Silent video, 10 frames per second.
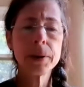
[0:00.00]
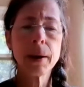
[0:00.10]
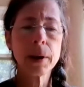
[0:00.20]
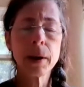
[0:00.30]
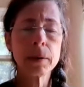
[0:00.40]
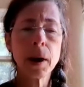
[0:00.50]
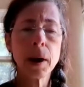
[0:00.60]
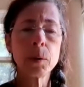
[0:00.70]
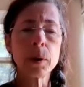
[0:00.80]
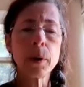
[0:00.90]
doubt I
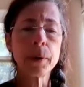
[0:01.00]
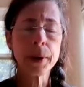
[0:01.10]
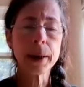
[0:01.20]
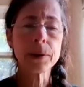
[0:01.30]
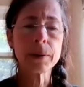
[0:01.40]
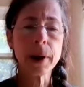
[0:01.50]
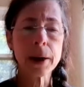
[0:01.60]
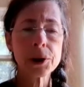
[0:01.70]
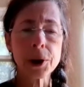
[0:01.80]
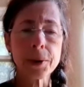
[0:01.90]
will go in that
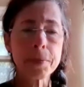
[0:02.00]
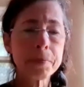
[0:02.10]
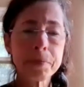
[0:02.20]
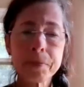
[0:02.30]
direction.